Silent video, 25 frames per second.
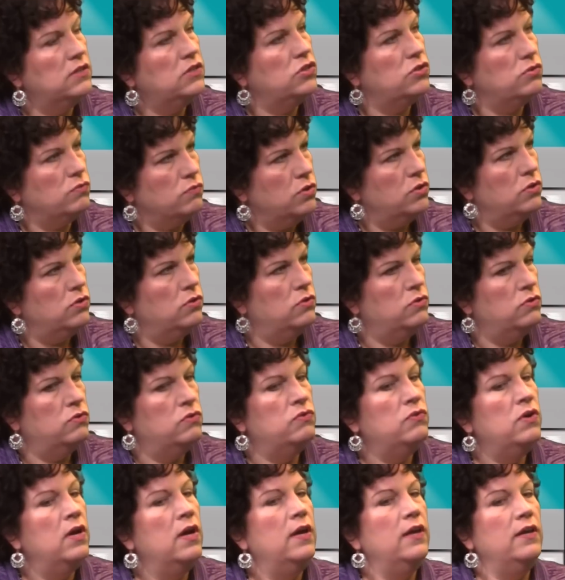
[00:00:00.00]
this
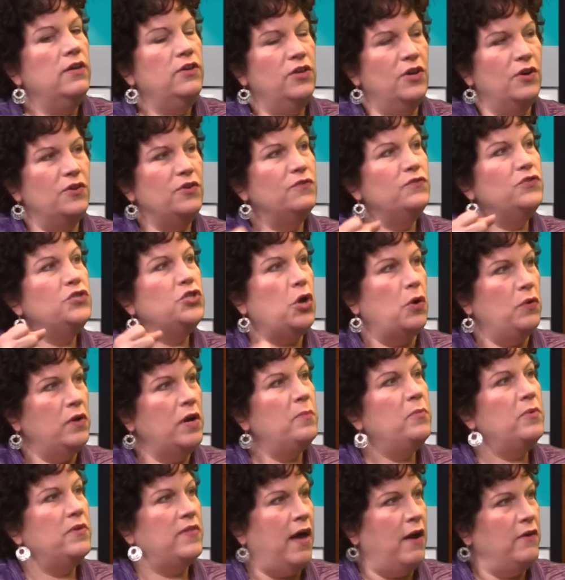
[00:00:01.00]
through. You know, you've shown
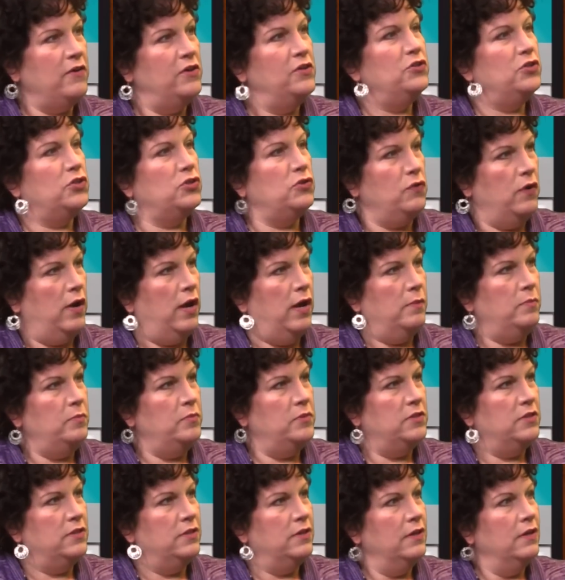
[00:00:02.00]
up without your
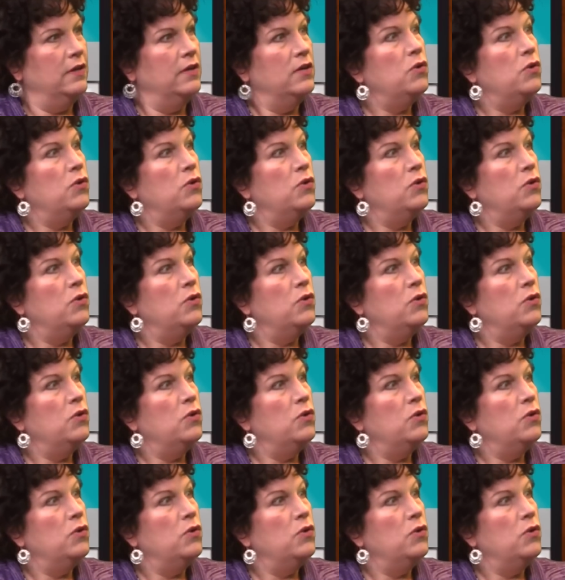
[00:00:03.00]
script.